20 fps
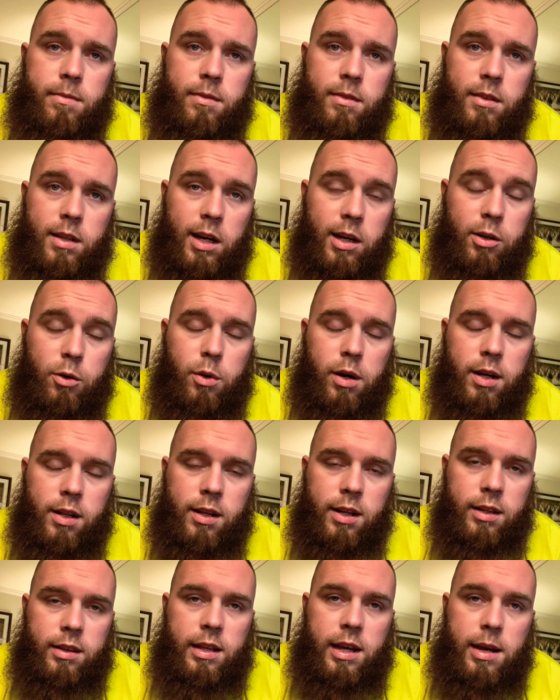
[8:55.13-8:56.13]
Not quite
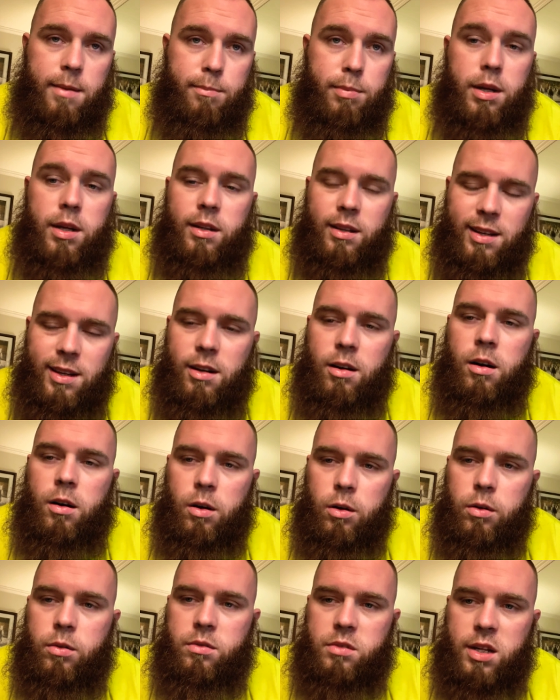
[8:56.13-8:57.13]
like that, but get our
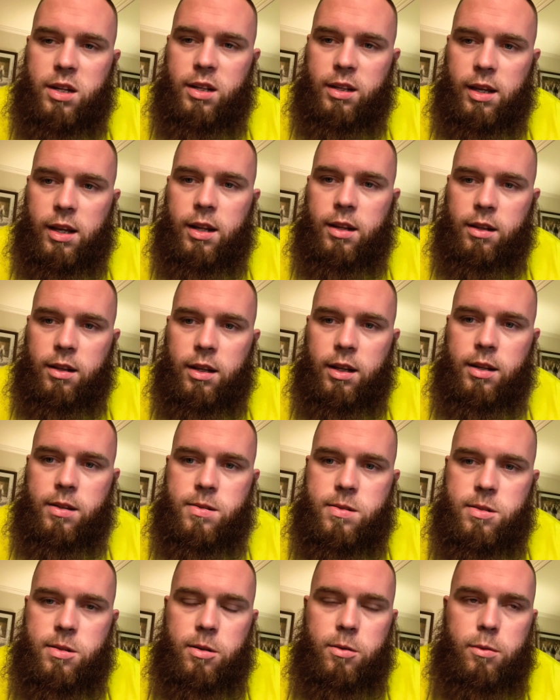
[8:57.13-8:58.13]
own dedicated
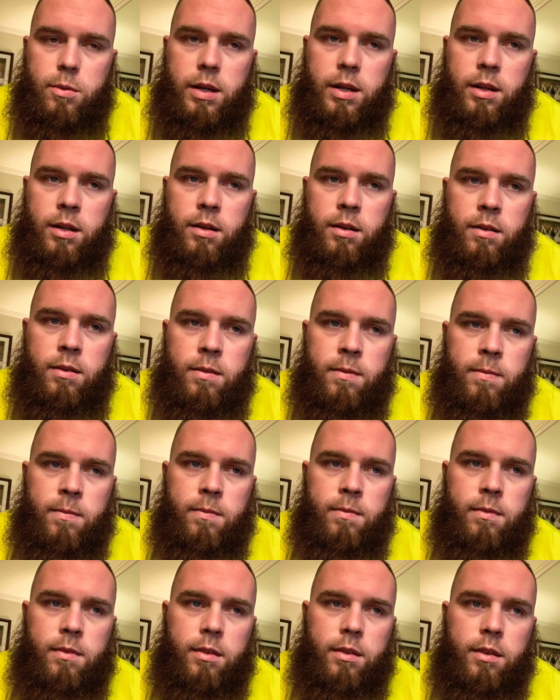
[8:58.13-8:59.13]
lanes. So when
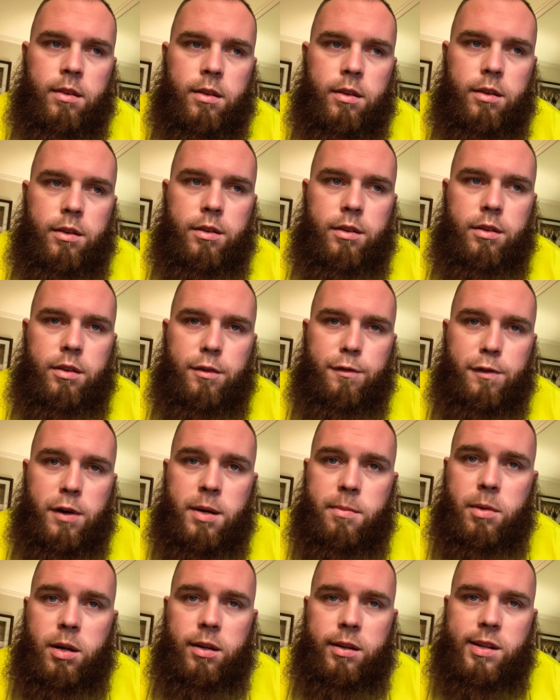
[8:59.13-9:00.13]
the
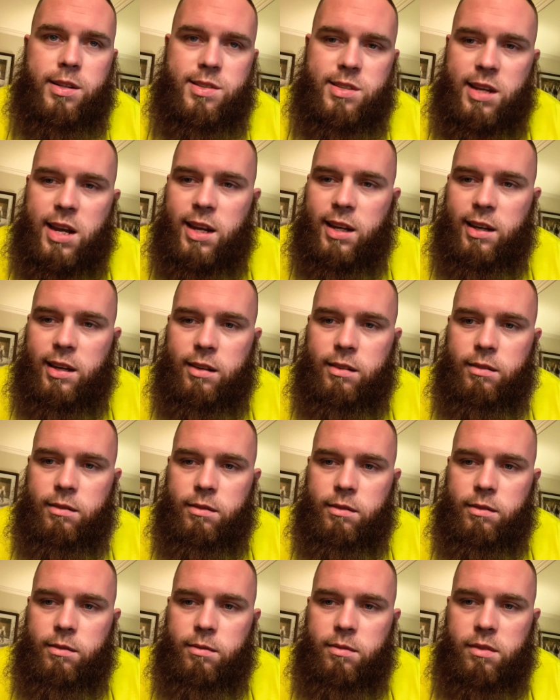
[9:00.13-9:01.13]
freight market's tanking,
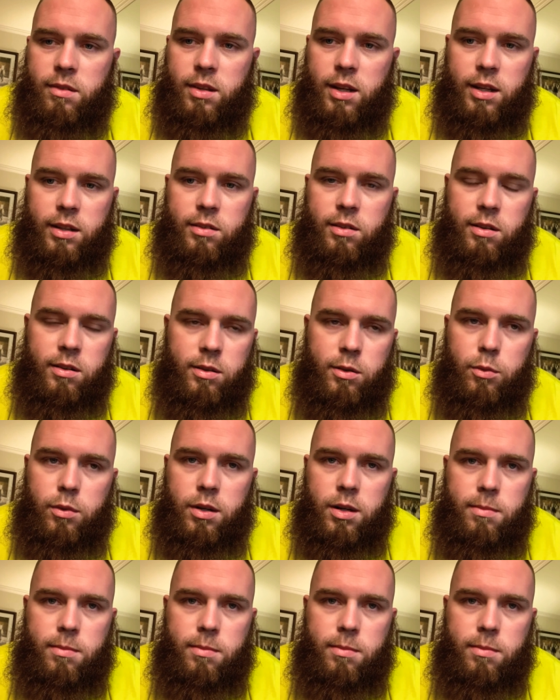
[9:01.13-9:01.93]
like during the winter